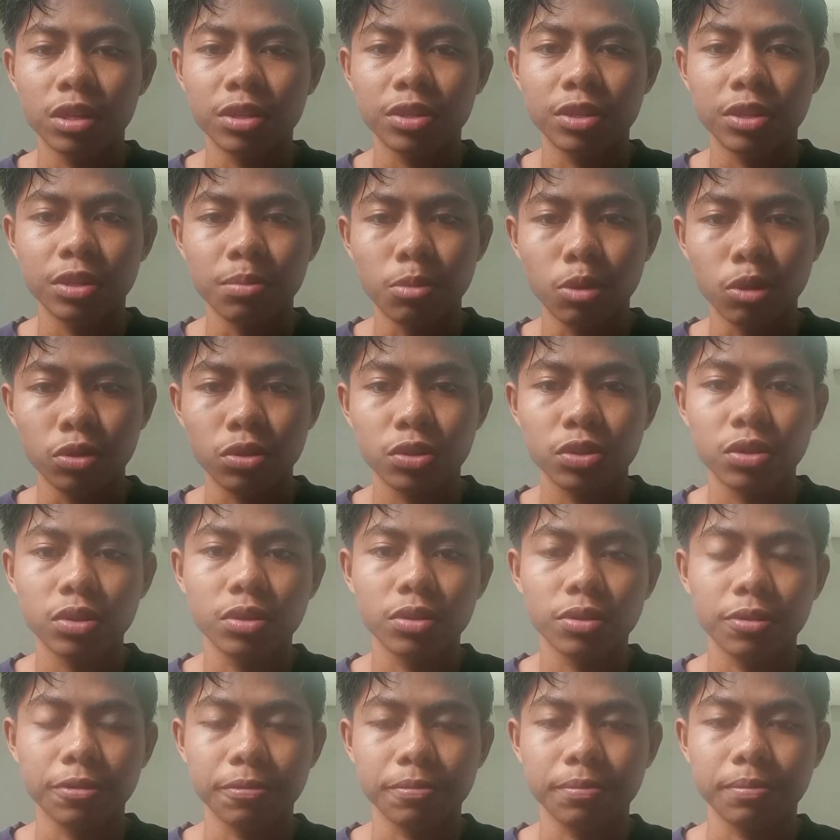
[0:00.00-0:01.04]
symbols.
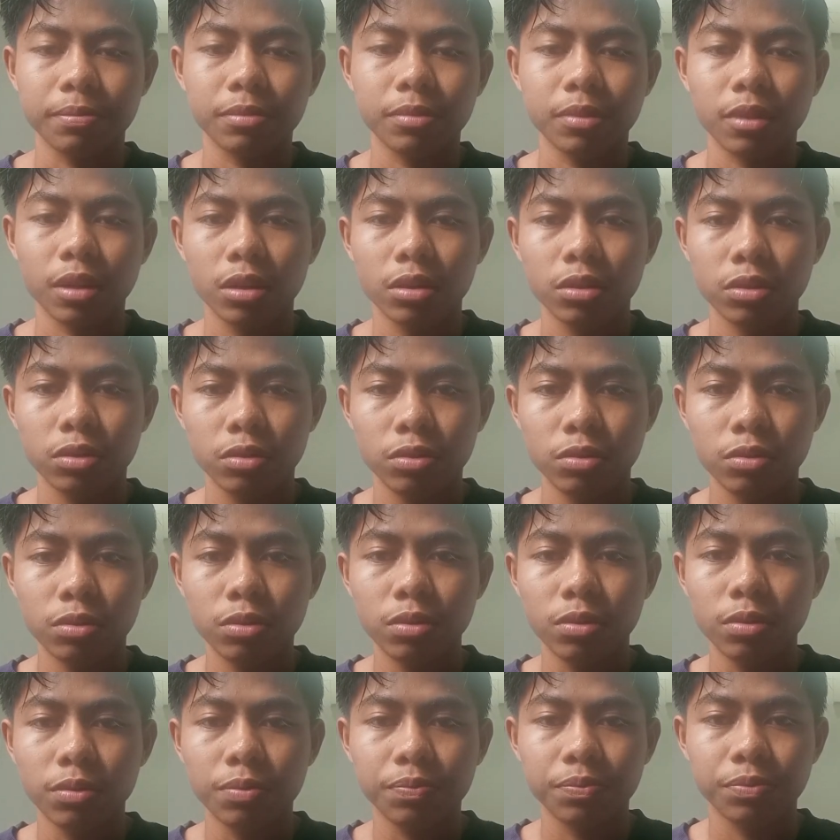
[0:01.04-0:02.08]

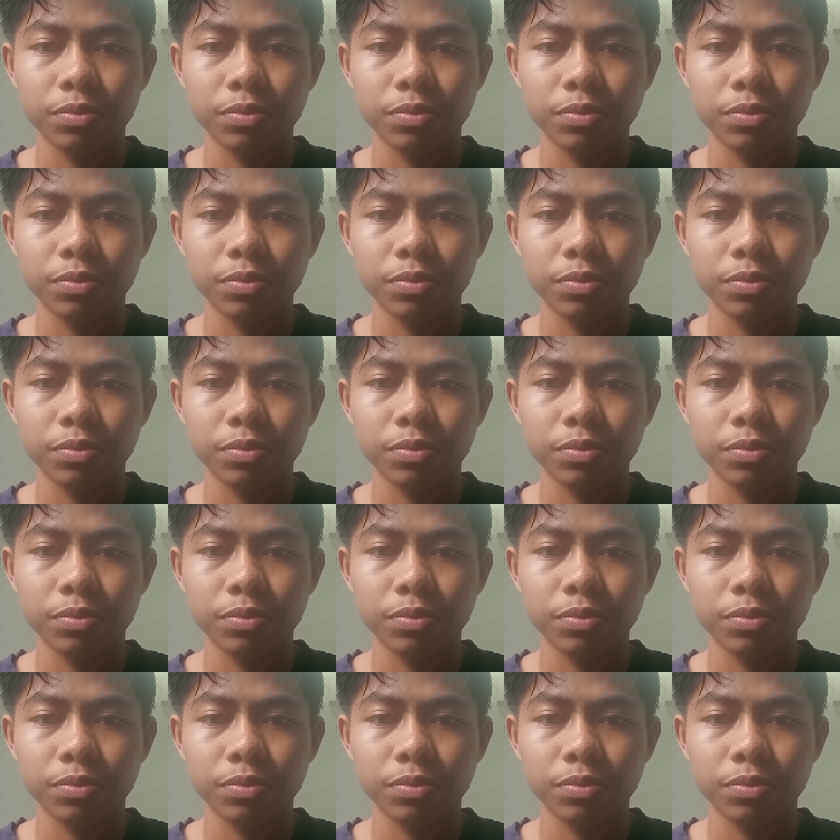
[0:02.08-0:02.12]
2.